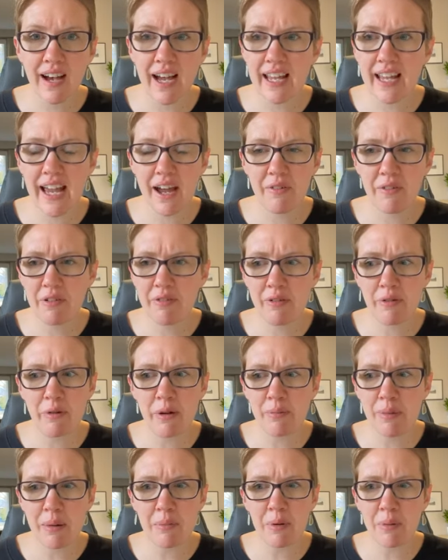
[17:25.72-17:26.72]
I can't even
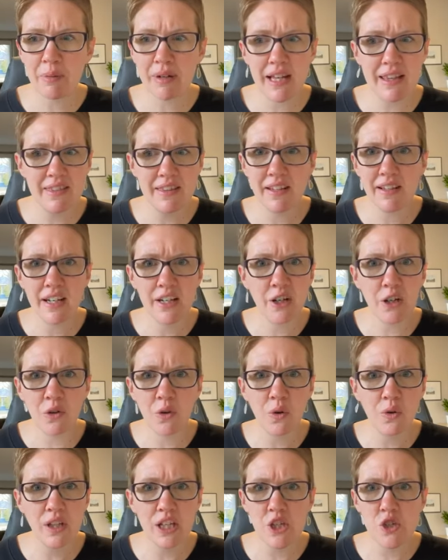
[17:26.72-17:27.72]
remember, but I think I could
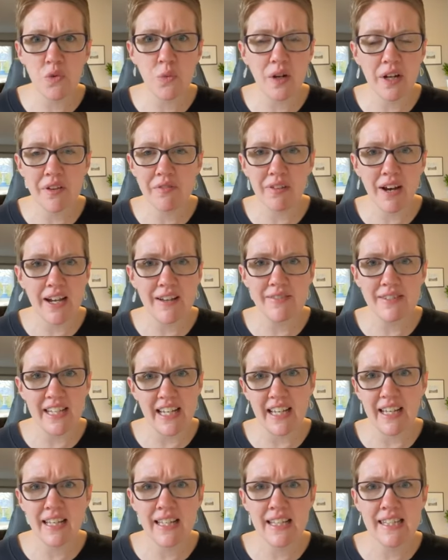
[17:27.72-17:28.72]
go like 25
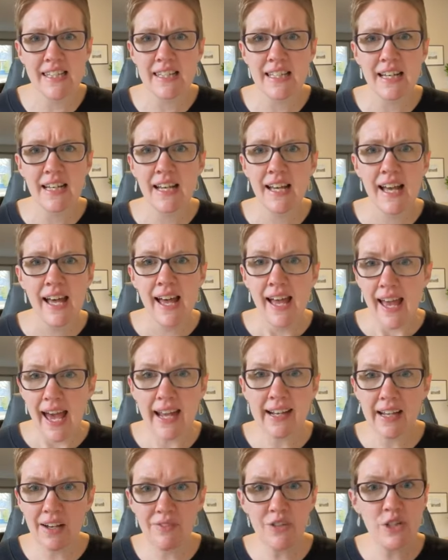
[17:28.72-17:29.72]
days
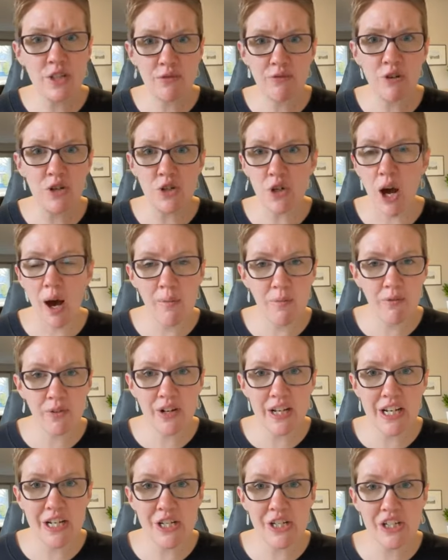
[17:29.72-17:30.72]
and have a different top for
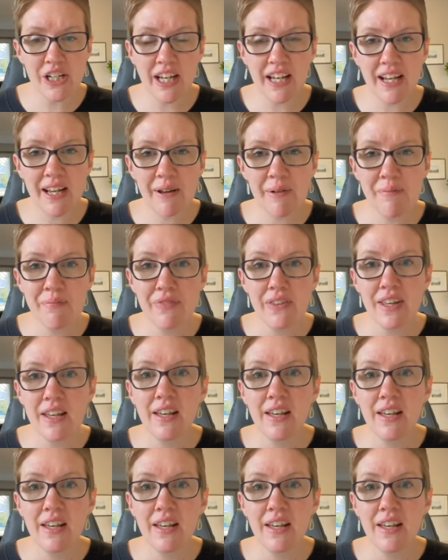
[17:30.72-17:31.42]
each day.